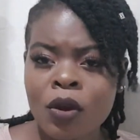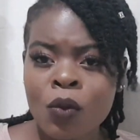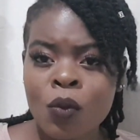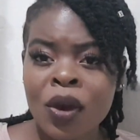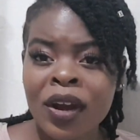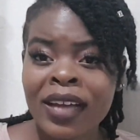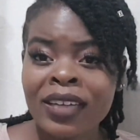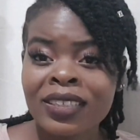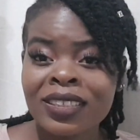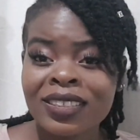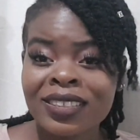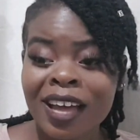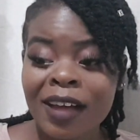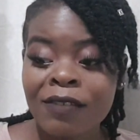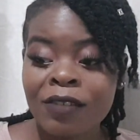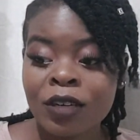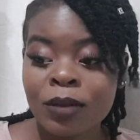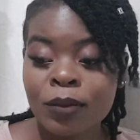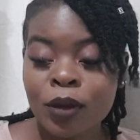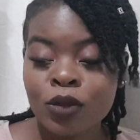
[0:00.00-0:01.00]
What I
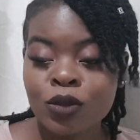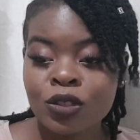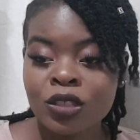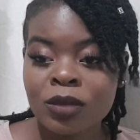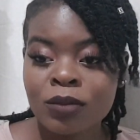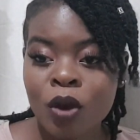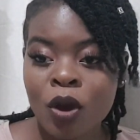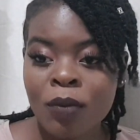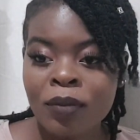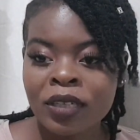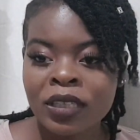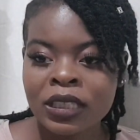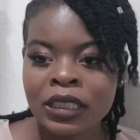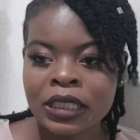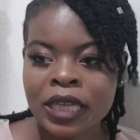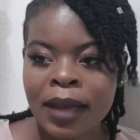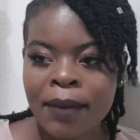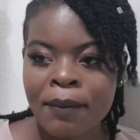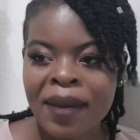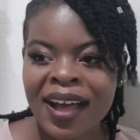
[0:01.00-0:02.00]
discovered about using pomades is
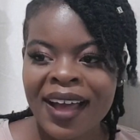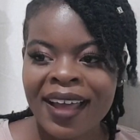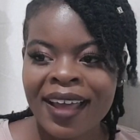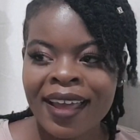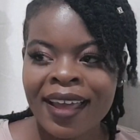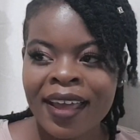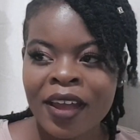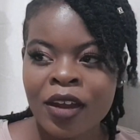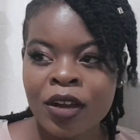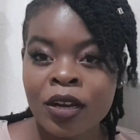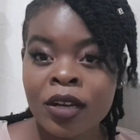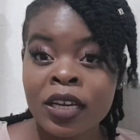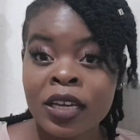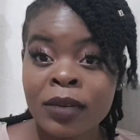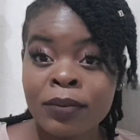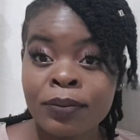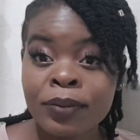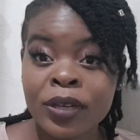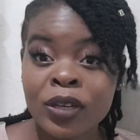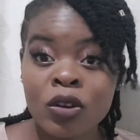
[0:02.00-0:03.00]
that my hair,
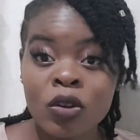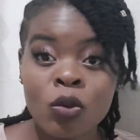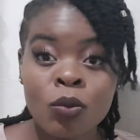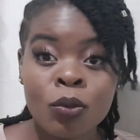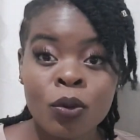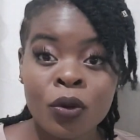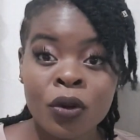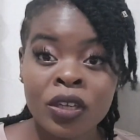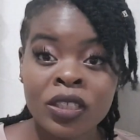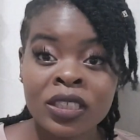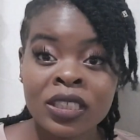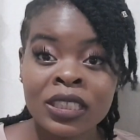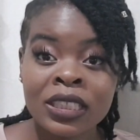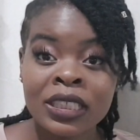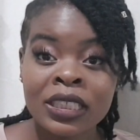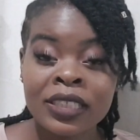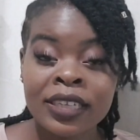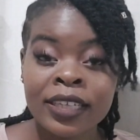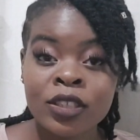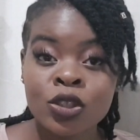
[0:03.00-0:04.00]
it being low
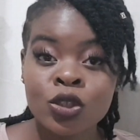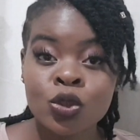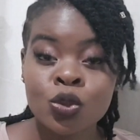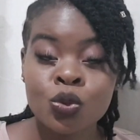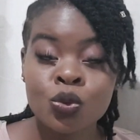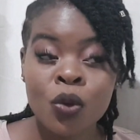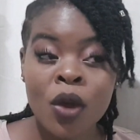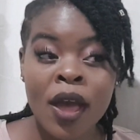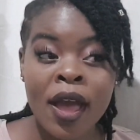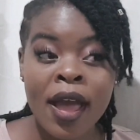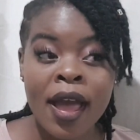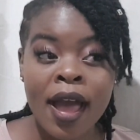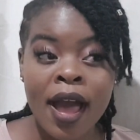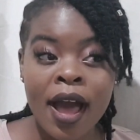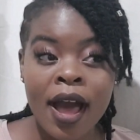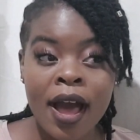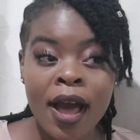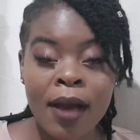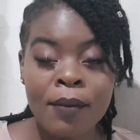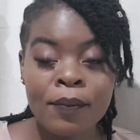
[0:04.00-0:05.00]
porosity, tends to
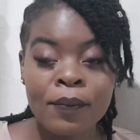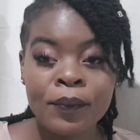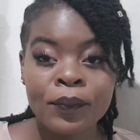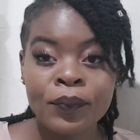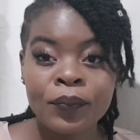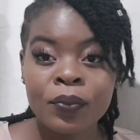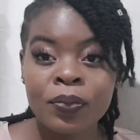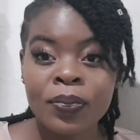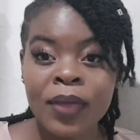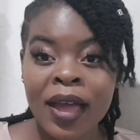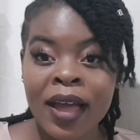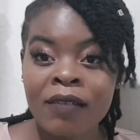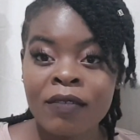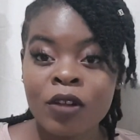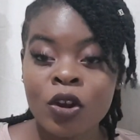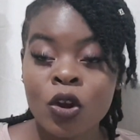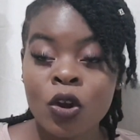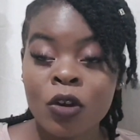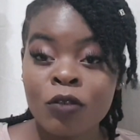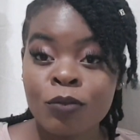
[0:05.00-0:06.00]
have
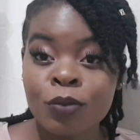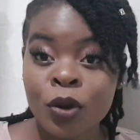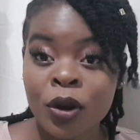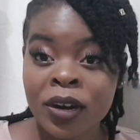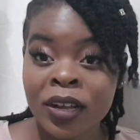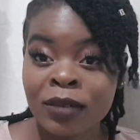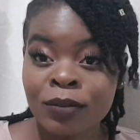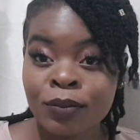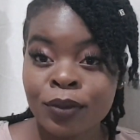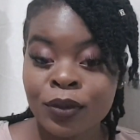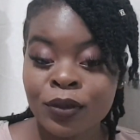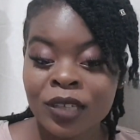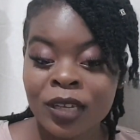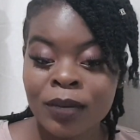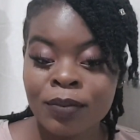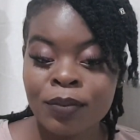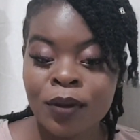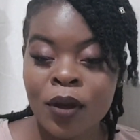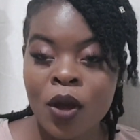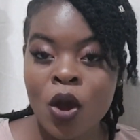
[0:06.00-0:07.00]
a lot of product
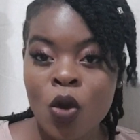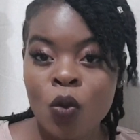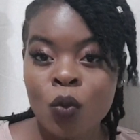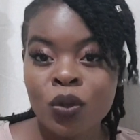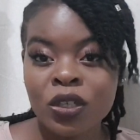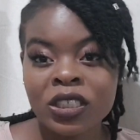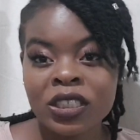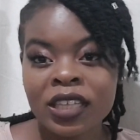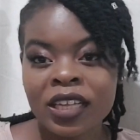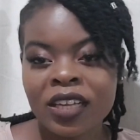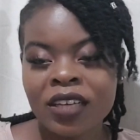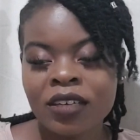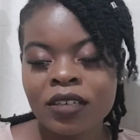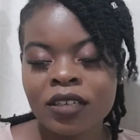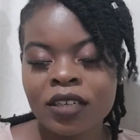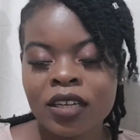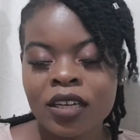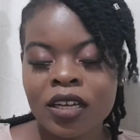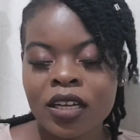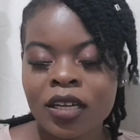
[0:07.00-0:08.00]
buildup, which
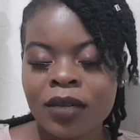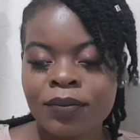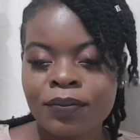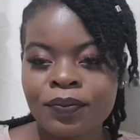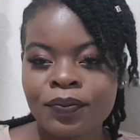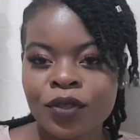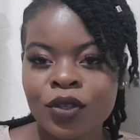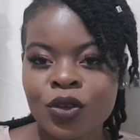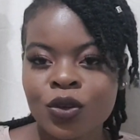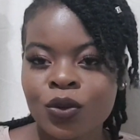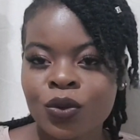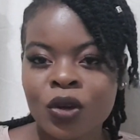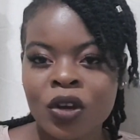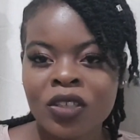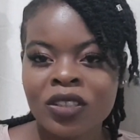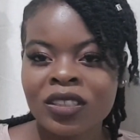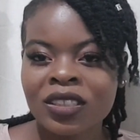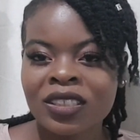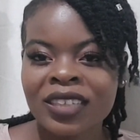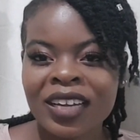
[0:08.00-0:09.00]
then
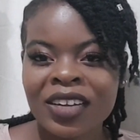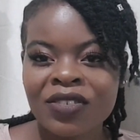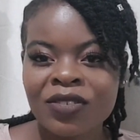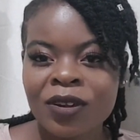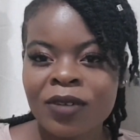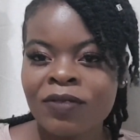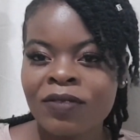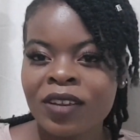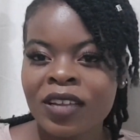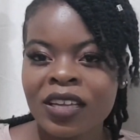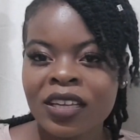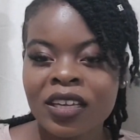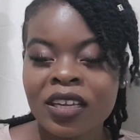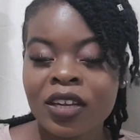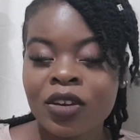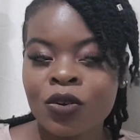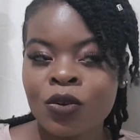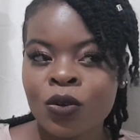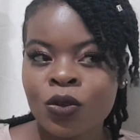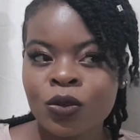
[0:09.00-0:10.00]
causes dandruff, flaking,
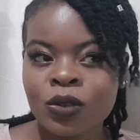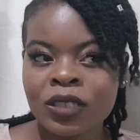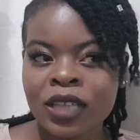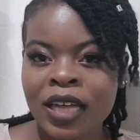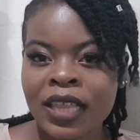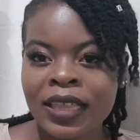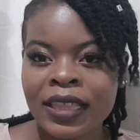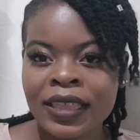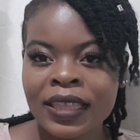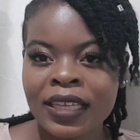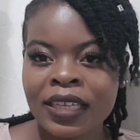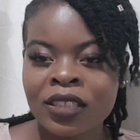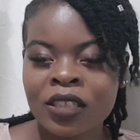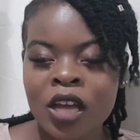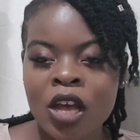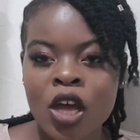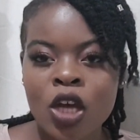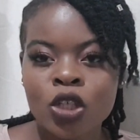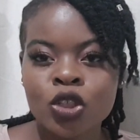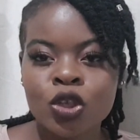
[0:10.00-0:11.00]
and all those other things.
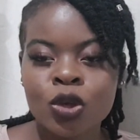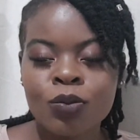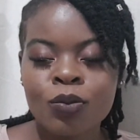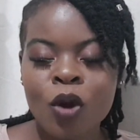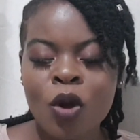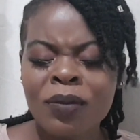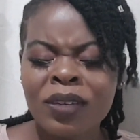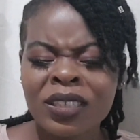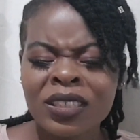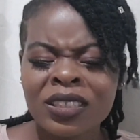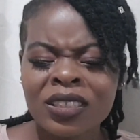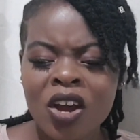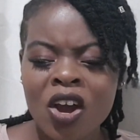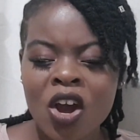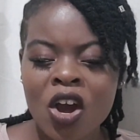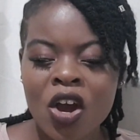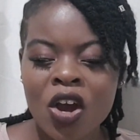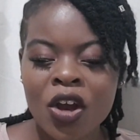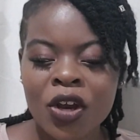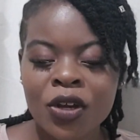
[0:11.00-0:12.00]
So pomades
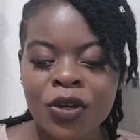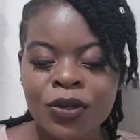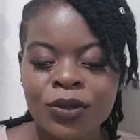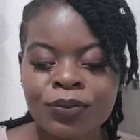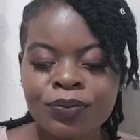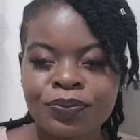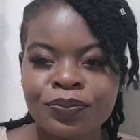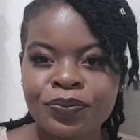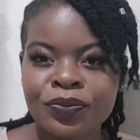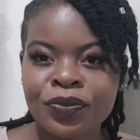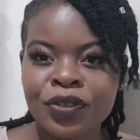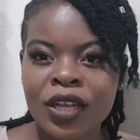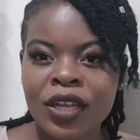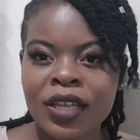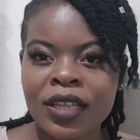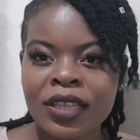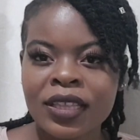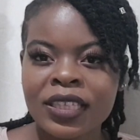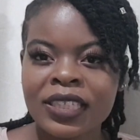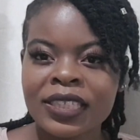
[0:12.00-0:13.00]
are
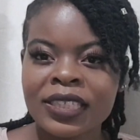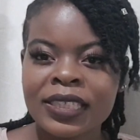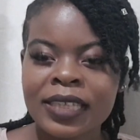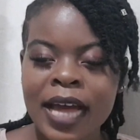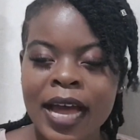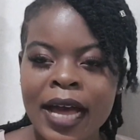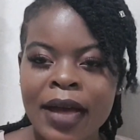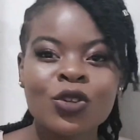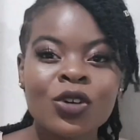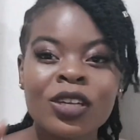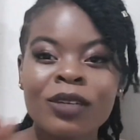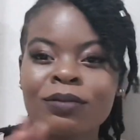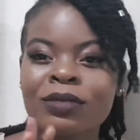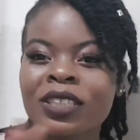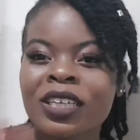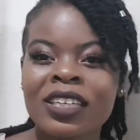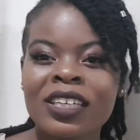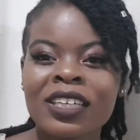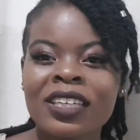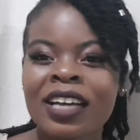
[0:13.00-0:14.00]
these petroleum
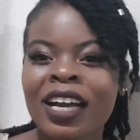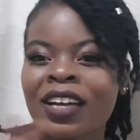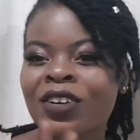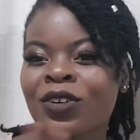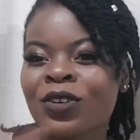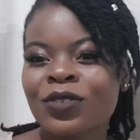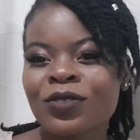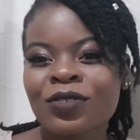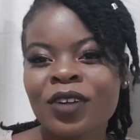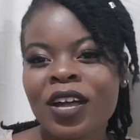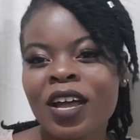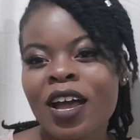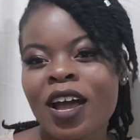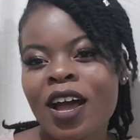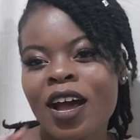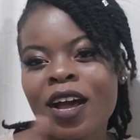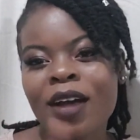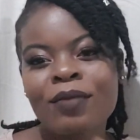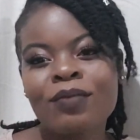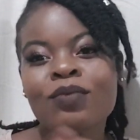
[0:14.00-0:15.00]
jelly kind of
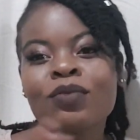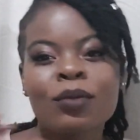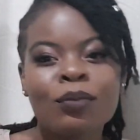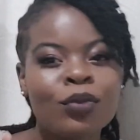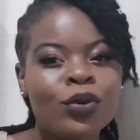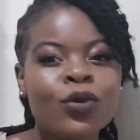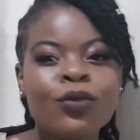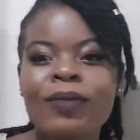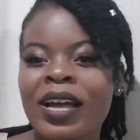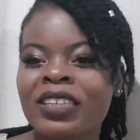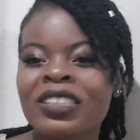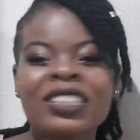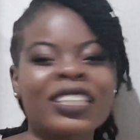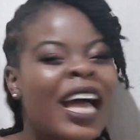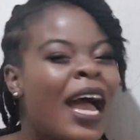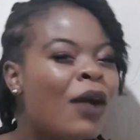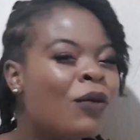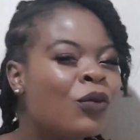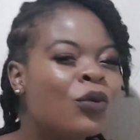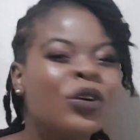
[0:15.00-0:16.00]
the blue magic.
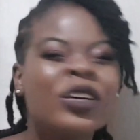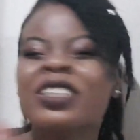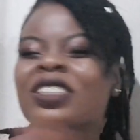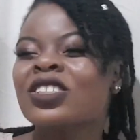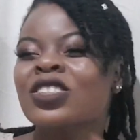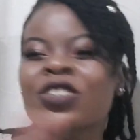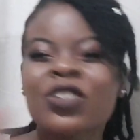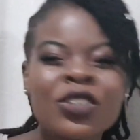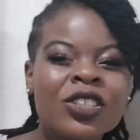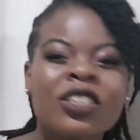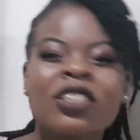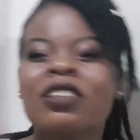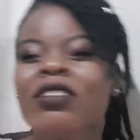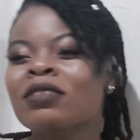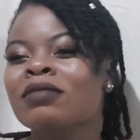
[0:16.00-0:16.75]
I will insert